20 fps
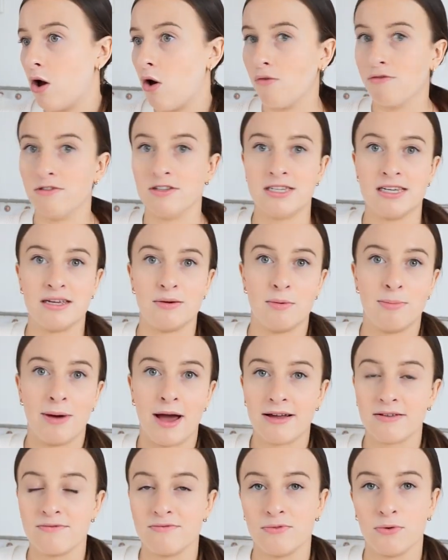Obviously, we're
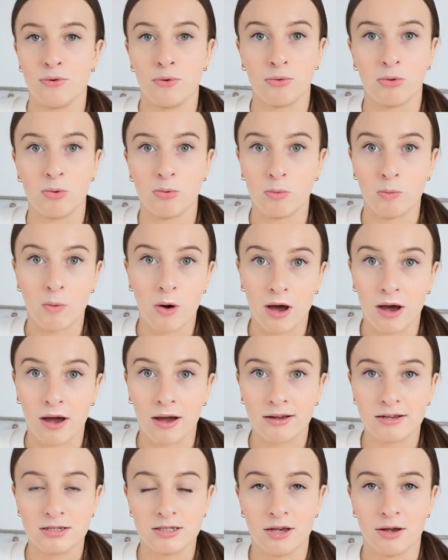back and forth with
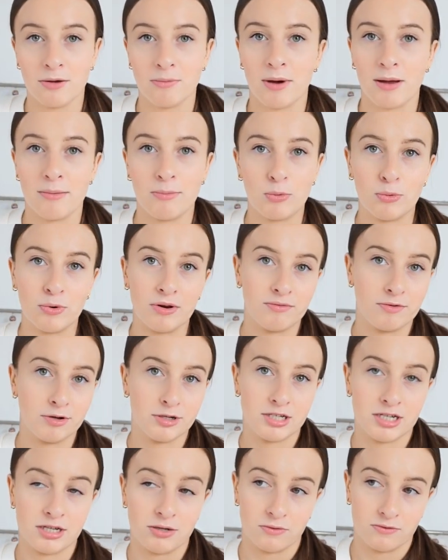work, so my morning
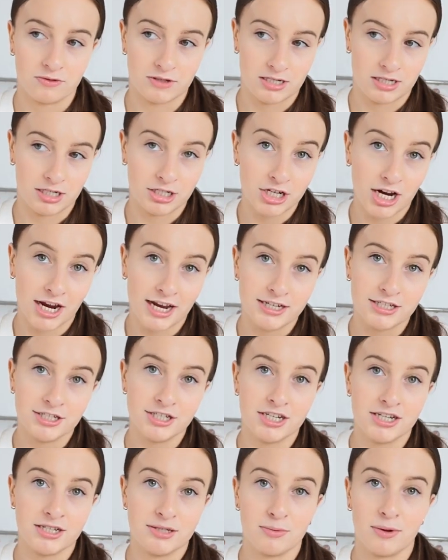routine obviously
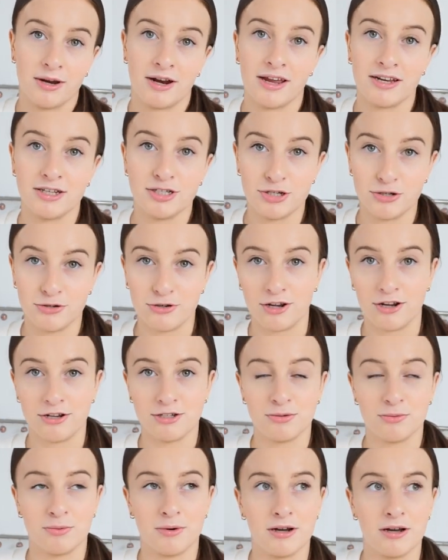changes when I do
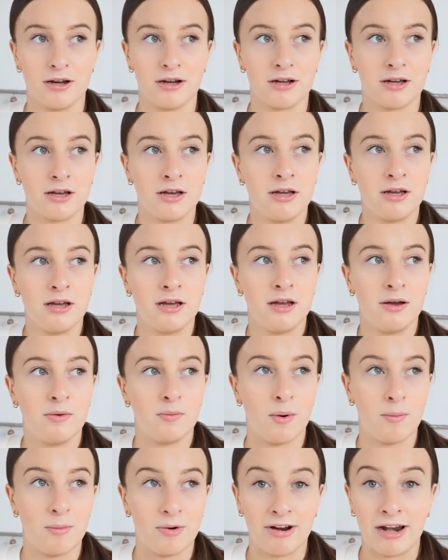go to work,
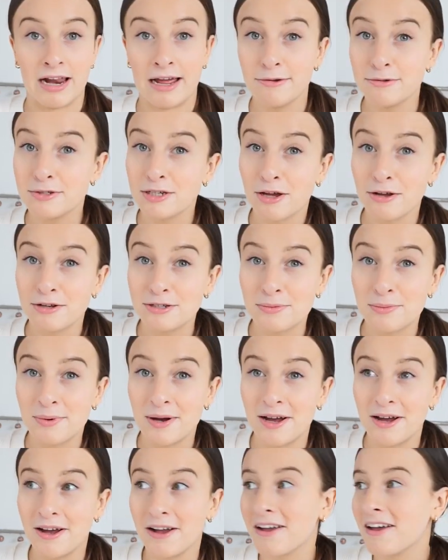when we're allowed to go to
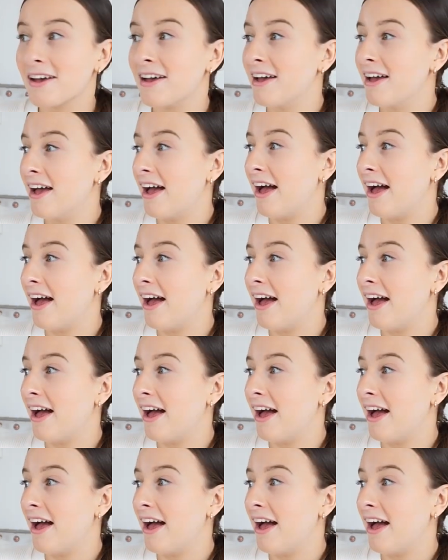work.